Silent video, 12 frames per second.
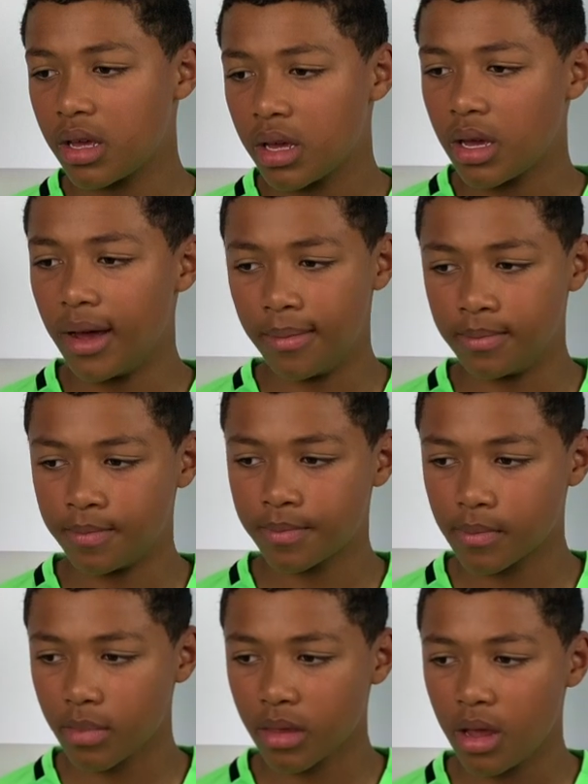
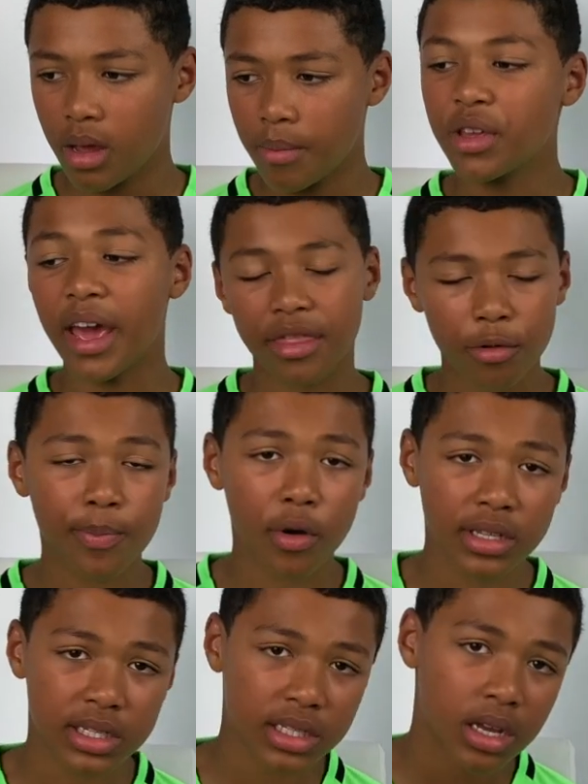But yeah, 3
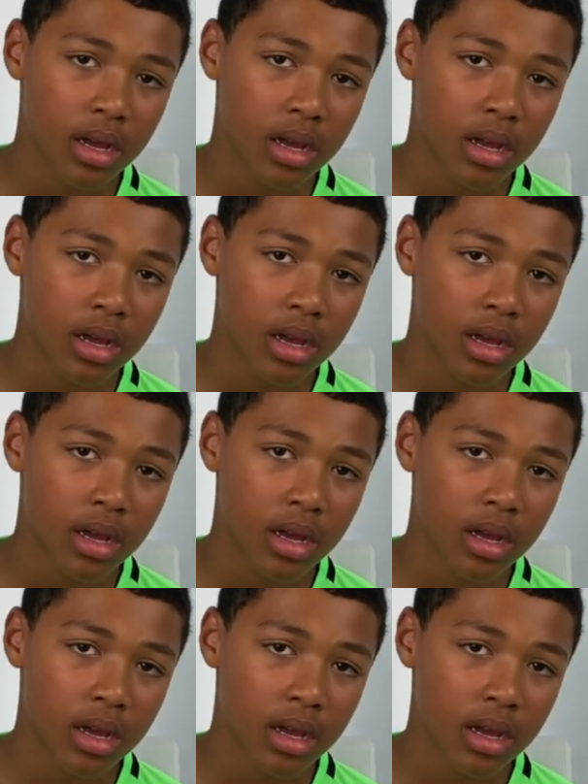points